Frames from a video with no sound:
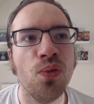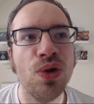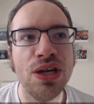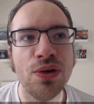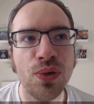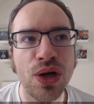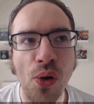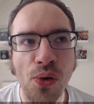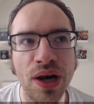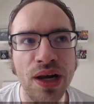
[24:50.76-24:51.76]
we, we
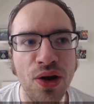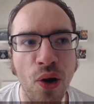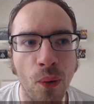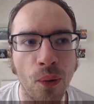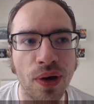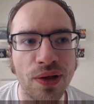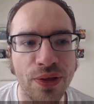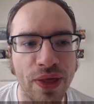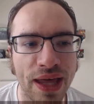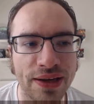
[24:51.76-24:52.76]
already know
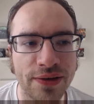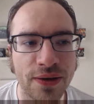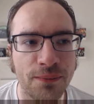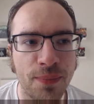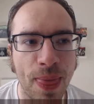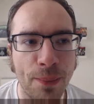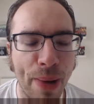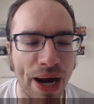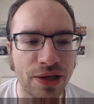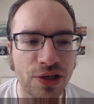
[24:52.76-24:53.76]
that
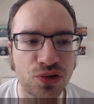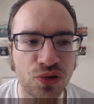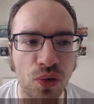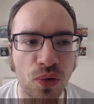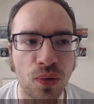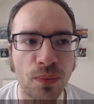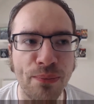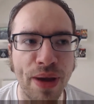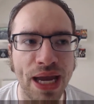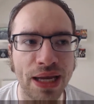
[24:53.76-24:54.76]
mind control
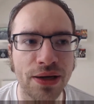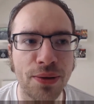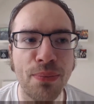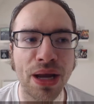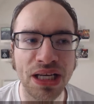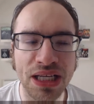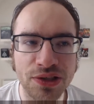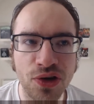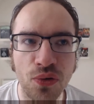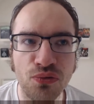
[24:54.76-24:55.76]
made
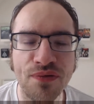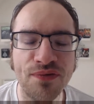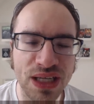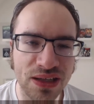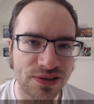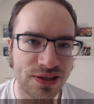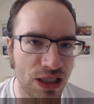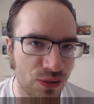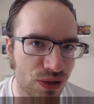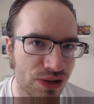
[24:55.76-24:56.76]
Magneto reveal
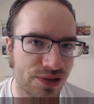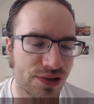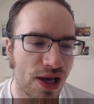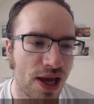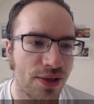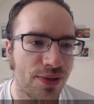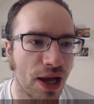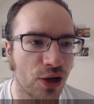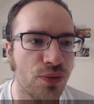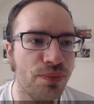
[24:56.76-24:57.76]
secrets
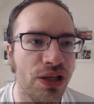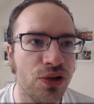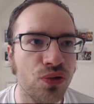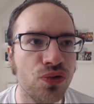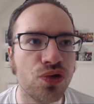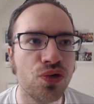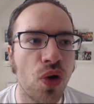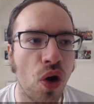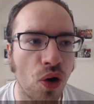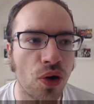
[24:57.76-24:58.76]
that could be used
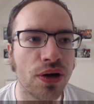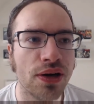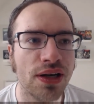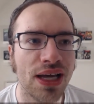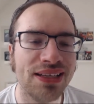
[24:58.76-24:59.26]
to hurt